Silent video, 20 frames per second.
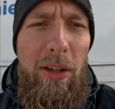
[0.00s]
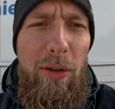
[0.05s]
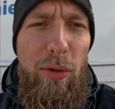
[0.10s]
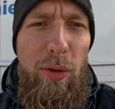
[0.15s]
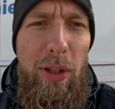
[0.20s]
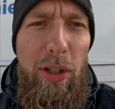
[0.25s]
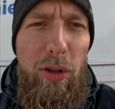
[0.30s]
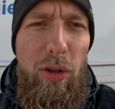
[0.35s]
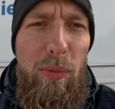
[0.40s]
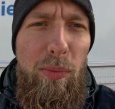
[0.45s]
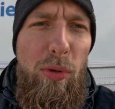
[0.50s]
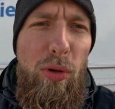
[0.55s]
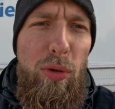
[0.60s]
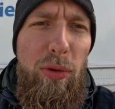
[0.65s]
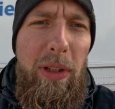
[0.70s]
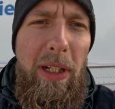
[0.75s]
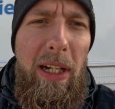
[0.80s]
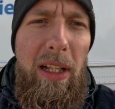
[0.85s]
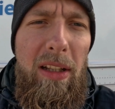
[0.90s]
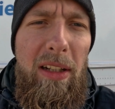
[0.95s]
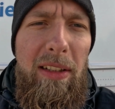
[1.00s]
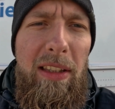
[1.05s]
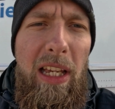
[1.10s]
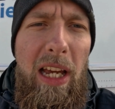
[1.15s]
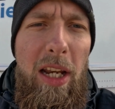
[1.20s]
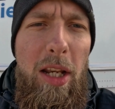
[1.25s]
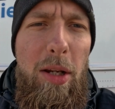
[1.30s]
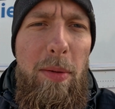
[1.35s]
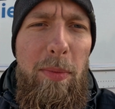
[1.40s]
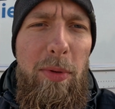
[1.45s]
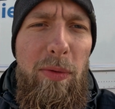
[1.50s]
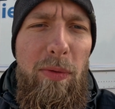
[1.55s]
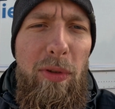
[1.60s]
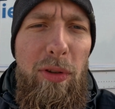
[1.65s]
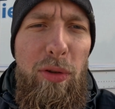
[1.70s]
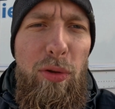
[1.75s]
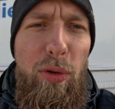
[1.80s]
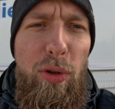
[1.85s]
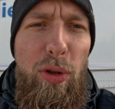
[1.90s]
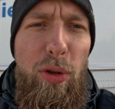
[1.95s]
You need to move trailer tandems
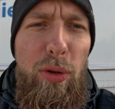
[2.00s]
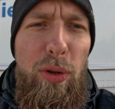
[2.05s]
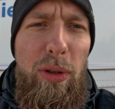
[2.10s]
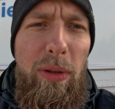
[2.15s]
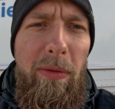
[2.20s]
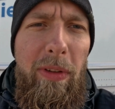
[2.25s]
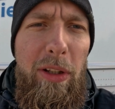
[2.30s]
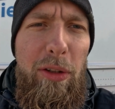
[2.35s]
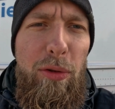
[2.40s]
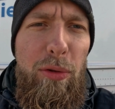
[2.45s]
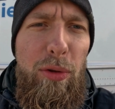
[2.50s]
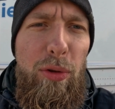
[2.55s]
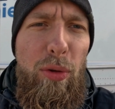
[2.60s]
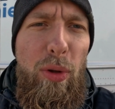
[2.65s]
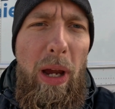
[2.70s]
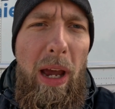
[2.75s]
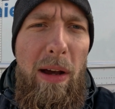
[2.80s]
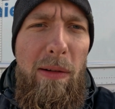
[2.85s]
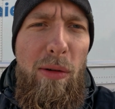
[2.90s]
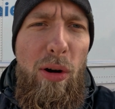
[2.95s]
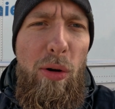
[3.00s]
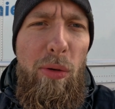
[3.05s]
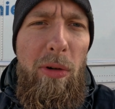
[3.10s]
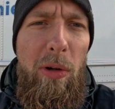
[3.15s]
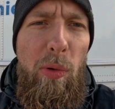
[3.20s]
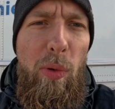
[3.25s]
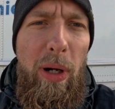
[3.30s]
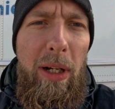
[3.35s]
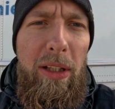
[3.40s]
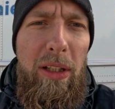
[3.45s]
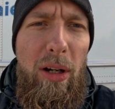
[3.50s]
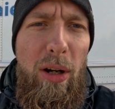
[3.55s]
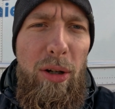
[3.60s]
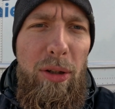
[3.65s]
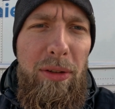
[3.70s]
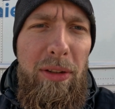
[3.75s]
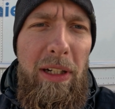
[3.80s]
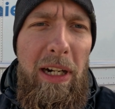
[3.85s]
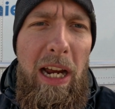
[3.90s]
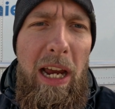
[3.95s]
when you do have overweight
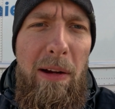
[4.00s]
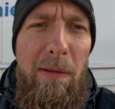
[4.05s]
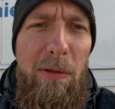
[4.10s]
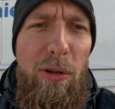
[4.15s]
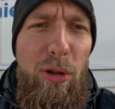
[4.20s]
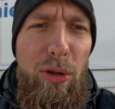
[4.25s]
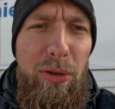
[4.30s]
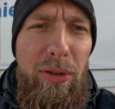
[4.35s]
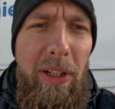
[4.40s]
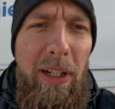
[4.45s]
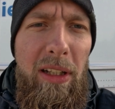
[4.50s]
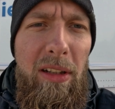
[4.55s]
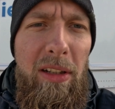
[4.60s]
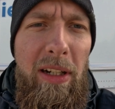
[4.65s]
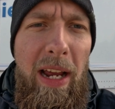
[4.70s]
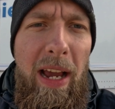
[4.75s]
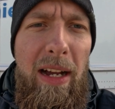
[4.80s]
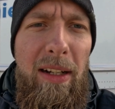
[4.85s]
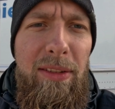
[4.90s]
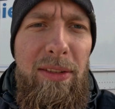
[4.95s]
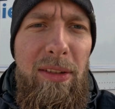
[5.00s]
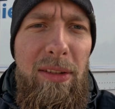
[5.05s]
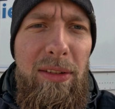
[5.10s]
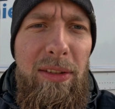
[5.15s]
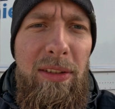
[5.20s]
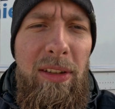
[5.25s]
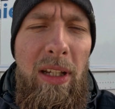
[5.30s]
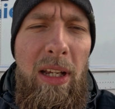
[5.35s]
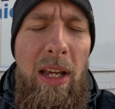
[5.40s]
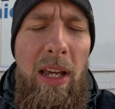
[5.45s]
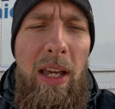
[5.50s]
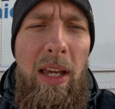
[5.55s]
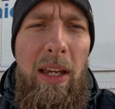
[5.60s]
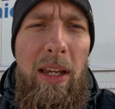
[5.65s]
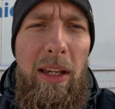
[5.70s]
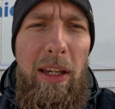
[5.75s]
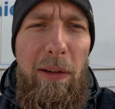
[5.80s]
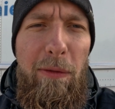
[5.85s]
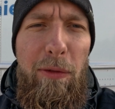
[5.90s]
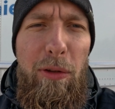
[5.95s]
on drive or trailer axles.
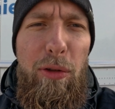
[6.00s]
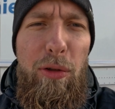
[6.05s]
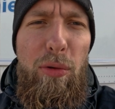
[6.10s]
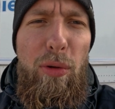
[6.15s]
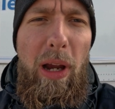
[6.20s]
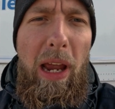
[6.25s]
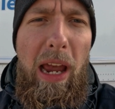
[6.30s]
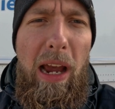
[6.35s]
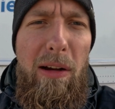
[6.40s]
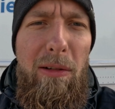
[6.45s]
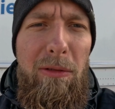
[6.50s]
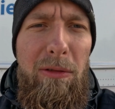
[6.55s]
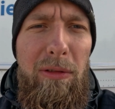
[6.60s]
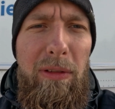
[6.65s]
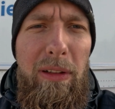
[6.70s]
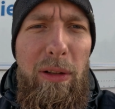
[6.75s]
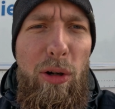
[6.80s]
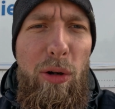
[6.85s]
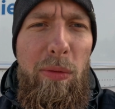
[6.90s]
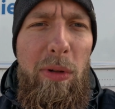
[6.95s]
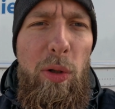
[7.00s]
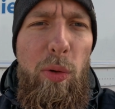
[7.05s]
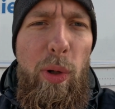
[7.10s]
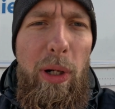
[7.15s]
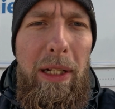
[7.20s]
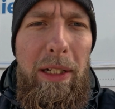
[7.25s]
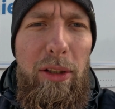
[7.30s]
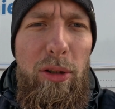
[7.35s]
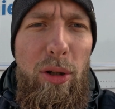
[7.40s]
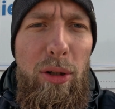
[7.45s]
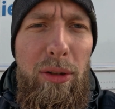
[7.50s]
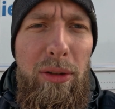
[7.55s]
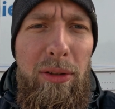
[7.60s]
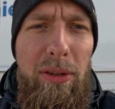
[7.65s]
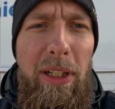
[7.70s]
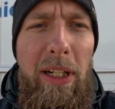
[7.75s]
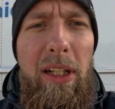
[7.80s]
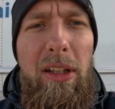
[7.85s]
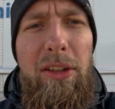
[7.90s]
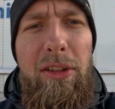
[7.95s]
If you do have overweight
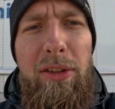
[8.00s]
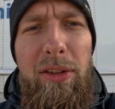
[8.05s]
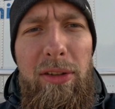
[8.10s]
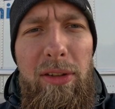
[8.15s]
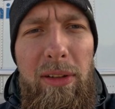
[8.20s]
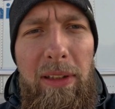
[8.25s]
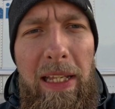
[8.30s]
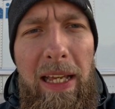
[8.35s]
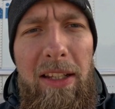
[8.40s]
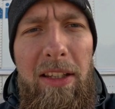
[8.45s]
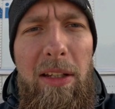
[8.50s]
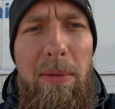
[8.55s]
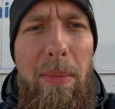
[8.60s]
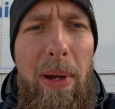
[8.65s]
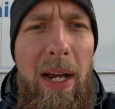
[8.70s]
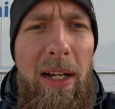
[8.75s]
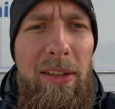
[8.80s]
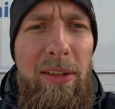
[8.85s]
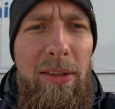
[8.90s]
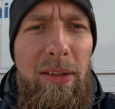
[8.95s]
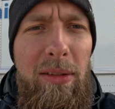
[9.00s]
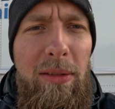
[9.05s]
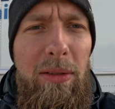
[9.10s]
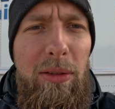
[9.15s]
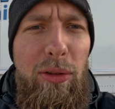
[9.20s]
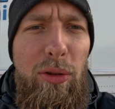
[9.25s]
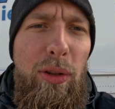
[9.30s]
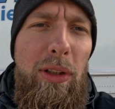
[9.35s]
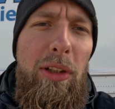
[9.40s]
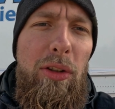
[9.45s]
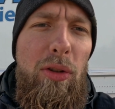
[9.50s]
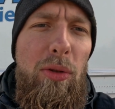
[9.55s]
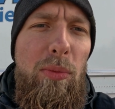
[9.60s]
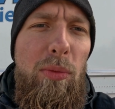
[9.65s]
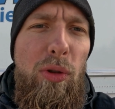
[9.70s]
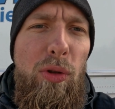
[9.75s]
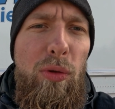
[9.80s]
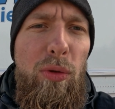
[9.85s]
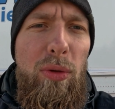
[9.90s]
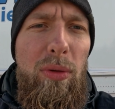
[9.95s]
on trailer tandem axle, you need
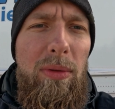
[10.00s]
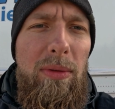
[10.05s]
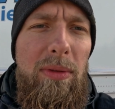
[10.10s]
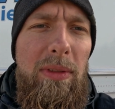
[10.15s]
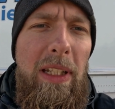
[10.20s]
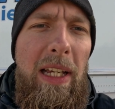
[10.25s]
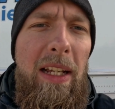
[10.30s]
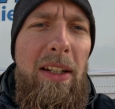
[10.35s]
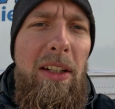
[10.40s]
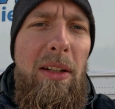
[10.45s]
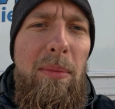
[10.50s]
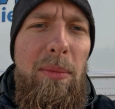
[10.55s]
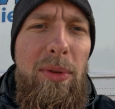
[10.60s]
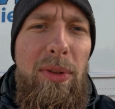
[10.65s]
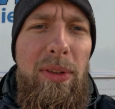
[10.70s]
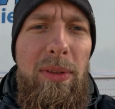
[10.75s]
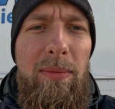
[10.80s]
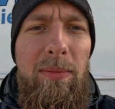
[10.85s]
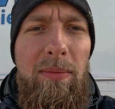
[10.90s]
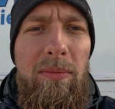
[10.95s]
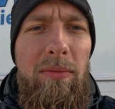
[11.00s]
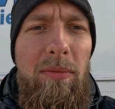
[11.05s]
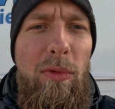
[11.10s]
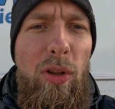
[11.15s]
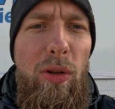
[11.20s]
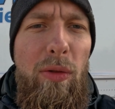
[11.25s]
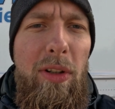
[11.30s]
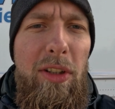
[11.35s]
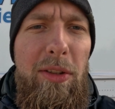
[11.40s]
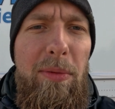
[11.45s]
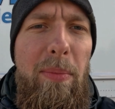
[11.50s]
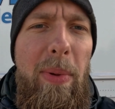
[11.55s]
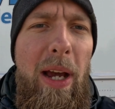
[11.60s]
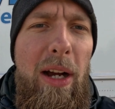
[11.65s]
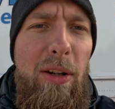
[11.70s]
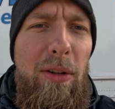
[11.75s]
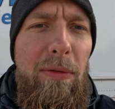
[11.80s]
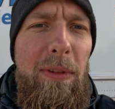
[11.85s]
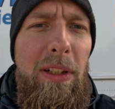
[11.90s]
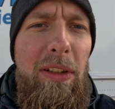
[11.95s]
to move tandems towards
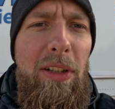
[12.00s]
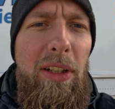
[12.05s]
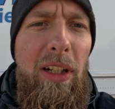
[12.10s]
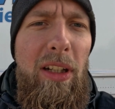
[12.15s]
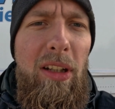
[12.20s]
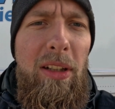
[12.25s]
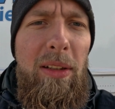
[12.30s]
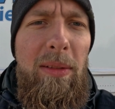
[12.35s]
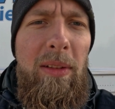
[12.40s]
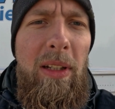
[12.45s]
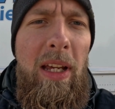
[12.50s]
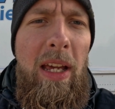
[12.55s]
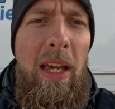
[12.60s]
back of the trailer.